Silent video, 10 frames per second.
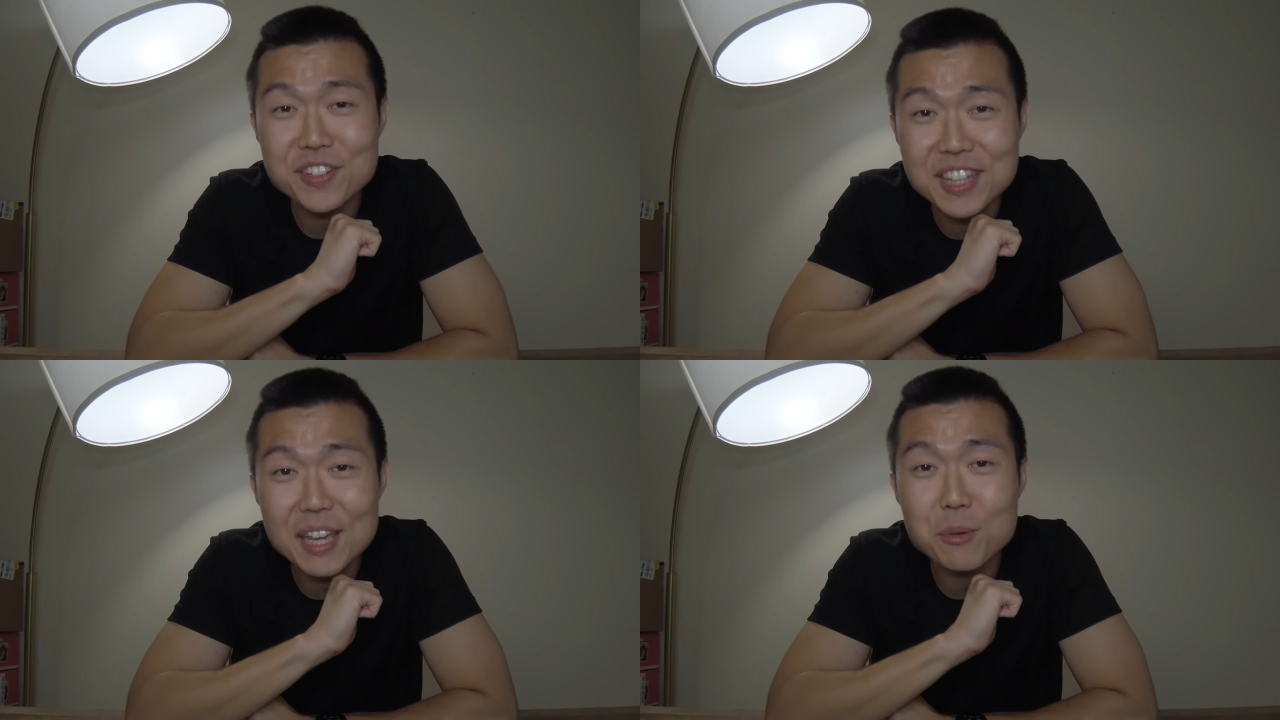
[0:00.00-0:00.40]
of
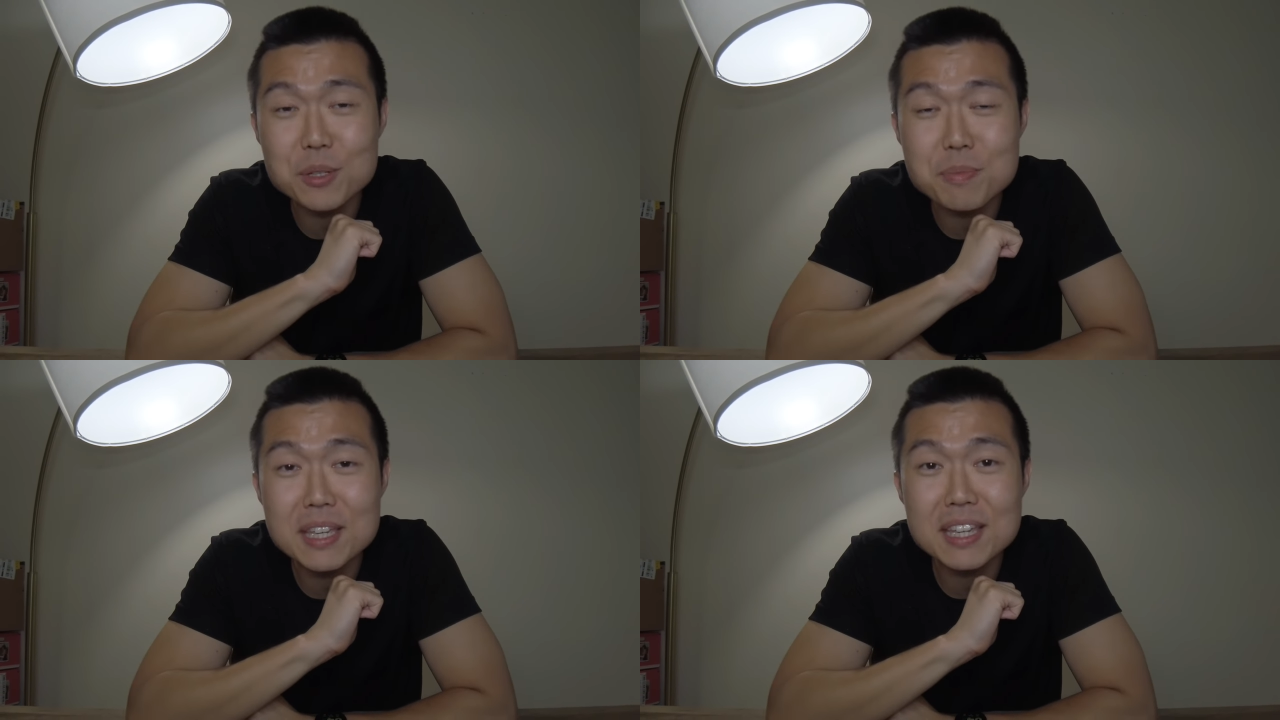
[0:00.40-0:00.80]
your day
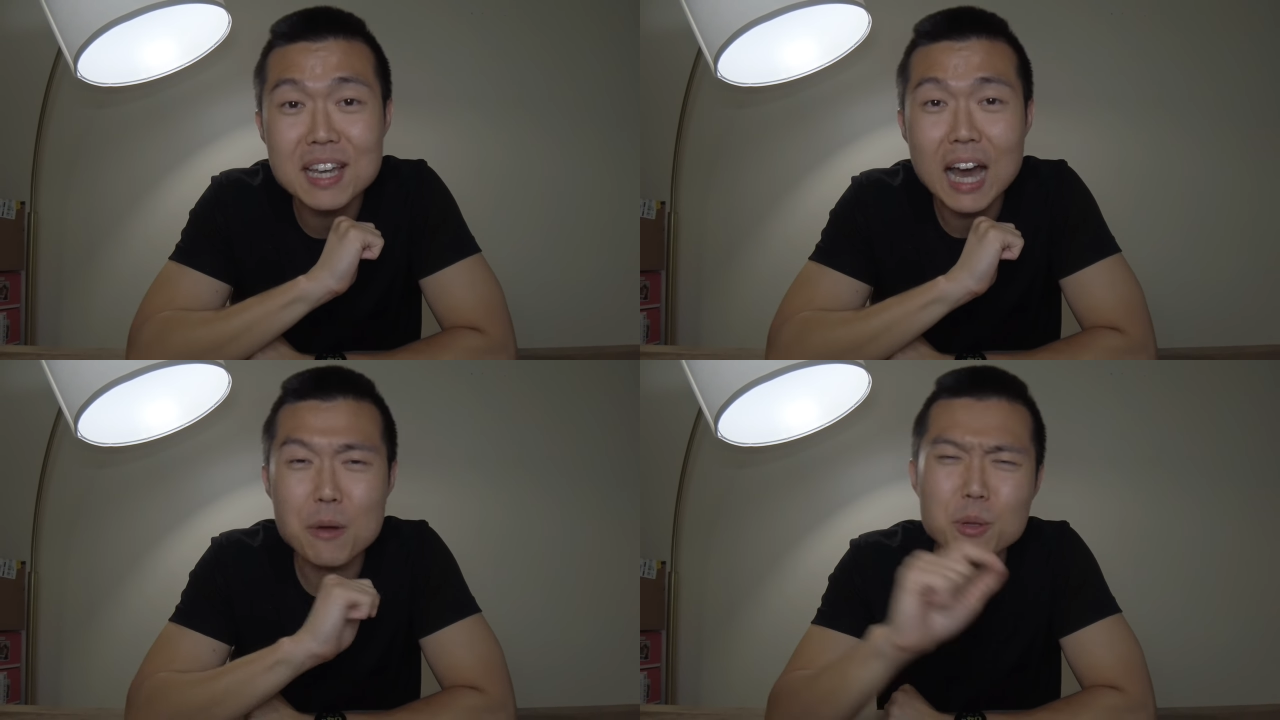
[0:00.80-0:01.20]
with
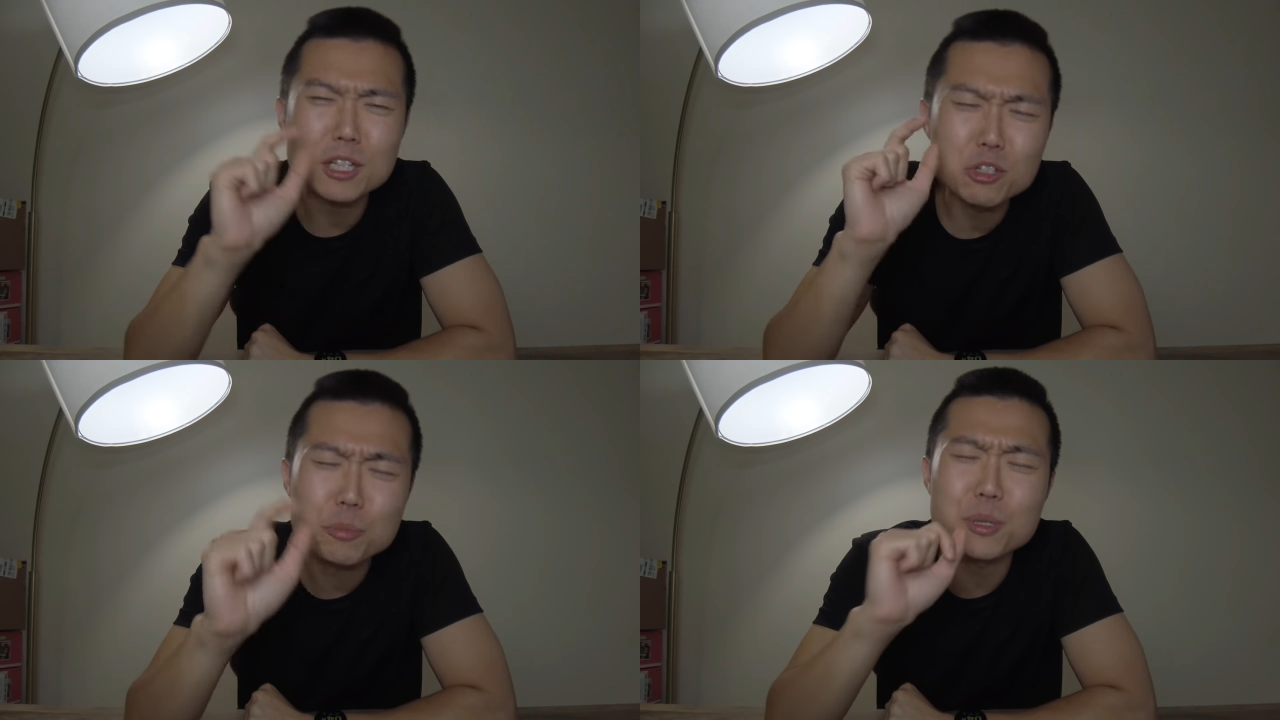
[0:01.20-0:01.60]
me. I
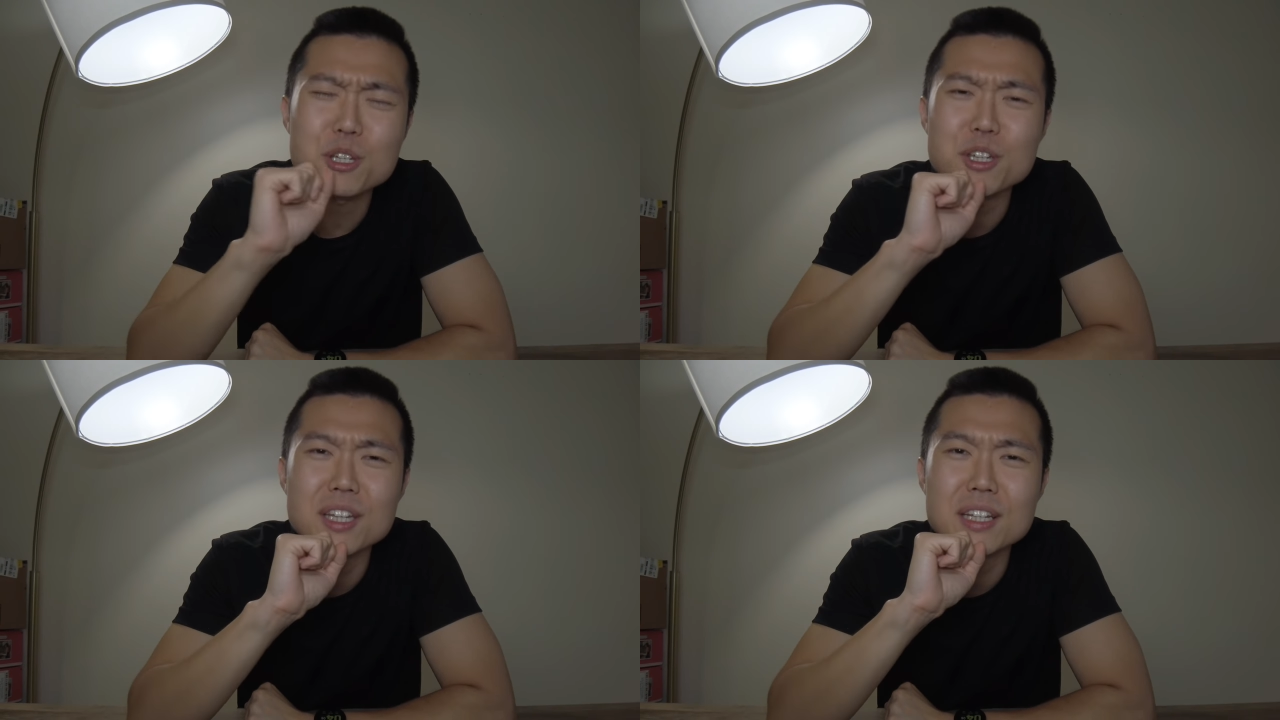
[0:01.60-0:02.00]
really do
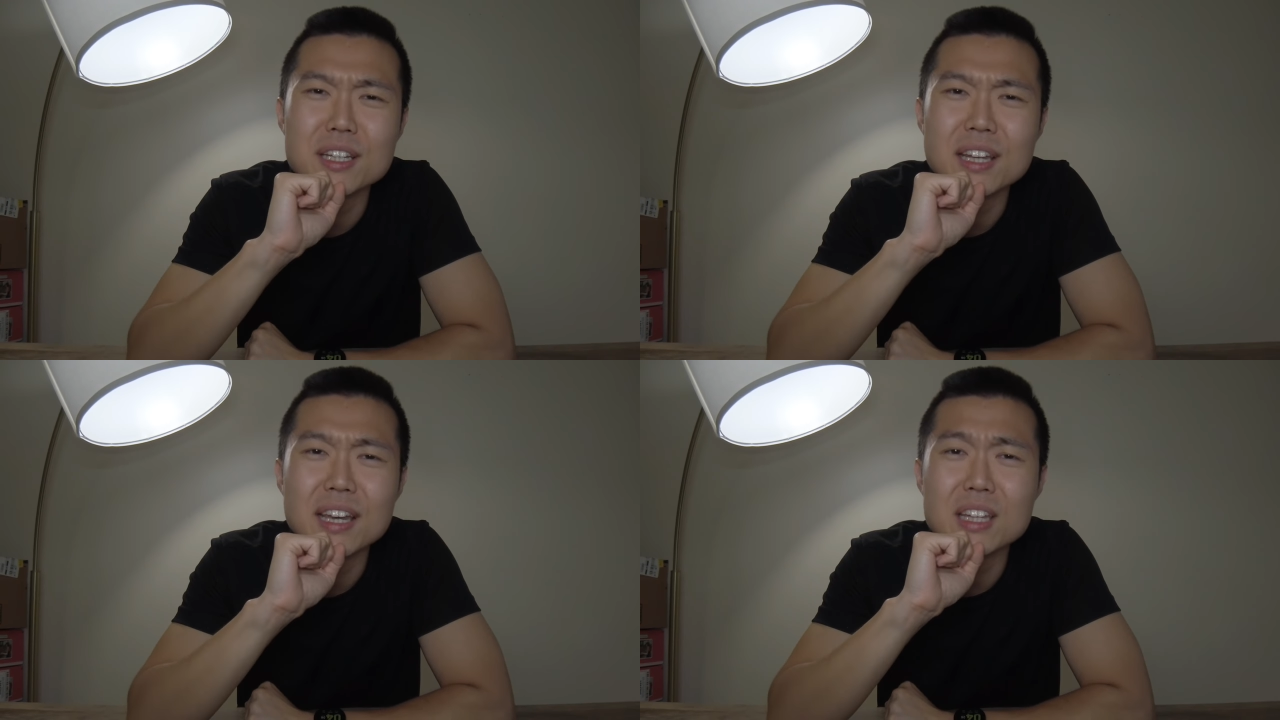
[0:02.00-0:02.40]
appreciate it.